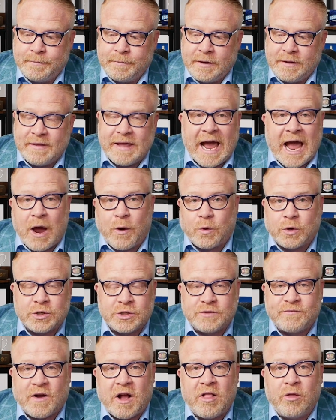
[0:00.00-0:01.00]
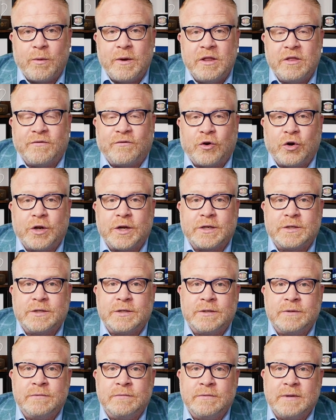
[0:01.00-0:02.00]
In the hours following the
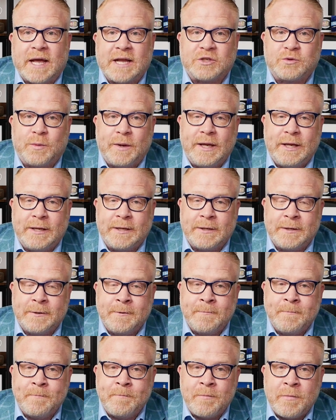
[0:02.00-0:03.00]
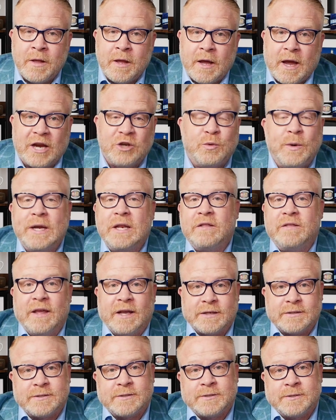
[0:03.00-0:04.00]
verdict last week, I tweeted
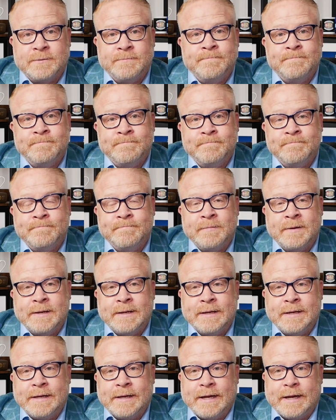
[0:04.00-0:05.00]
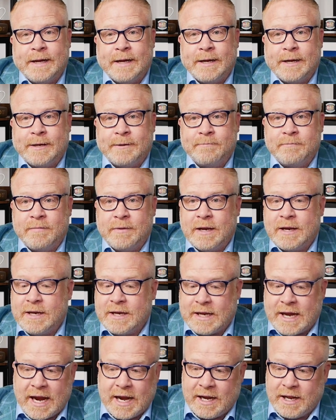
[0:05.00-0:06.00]
this,
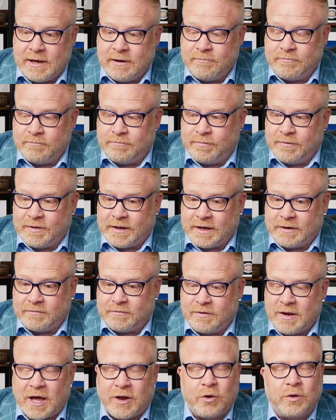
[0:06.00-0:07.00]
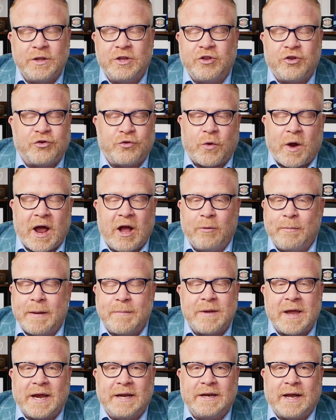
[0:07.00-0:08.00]
indicating that not only the trial,
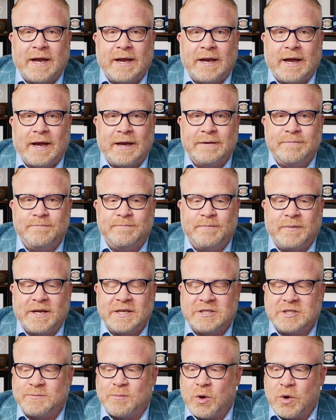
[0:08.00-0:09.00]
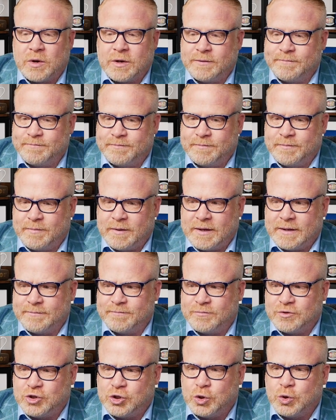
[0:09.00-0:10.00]
maybe I spoke
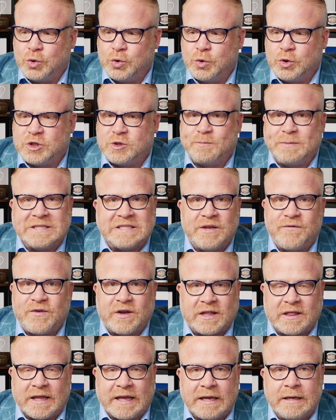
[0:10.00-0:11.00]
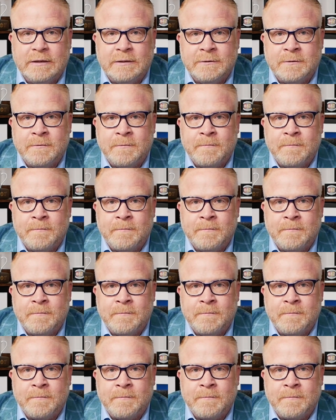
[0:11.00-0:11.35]
too specifically,